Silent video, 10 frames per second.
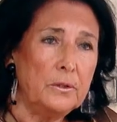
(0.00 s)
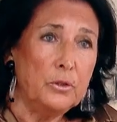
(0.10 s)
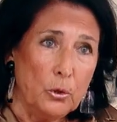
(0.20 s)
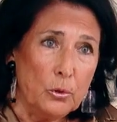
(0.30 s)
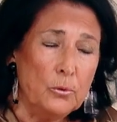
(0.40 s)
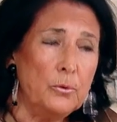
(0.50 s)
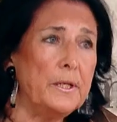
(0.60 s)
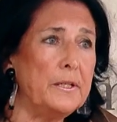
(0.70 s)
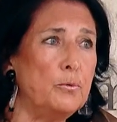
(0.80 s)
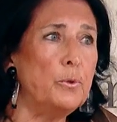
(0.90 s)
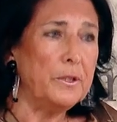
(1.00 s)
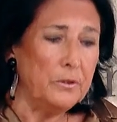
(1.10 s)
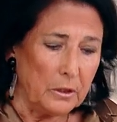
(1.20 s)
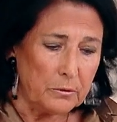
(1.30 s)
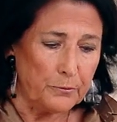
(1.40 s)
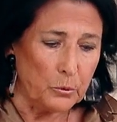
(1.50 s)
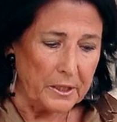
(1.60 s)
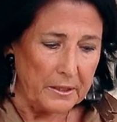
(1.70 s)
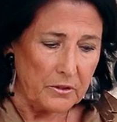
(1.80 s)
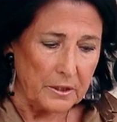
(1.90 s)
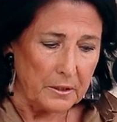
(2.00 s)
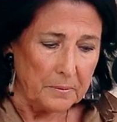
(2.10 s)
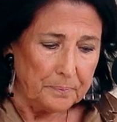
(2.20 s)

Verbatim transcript: know and we are not forgetting.